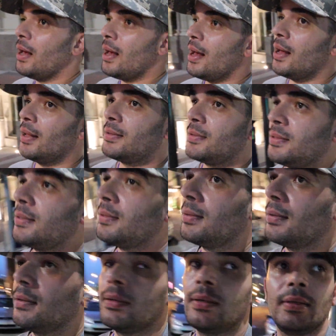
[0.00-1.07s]
at,
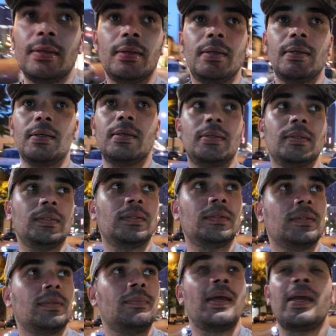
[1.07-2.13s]

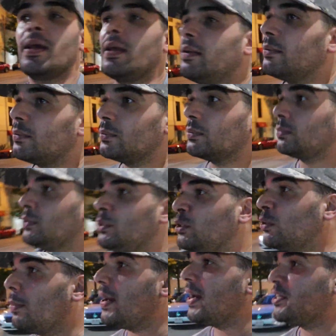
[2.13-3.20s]
man, we
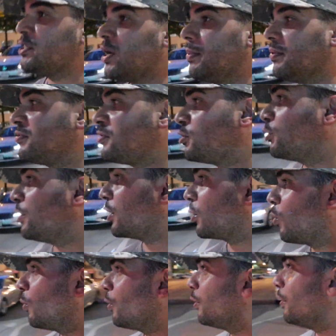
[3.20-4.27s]
do a bad job of street
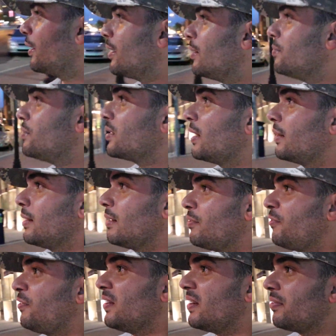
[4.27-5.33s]
corner names. I think
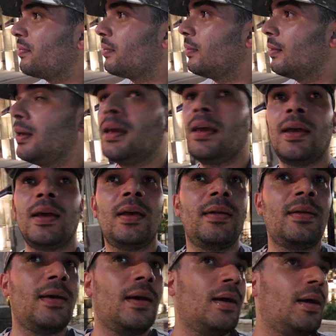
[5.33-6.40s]
5th and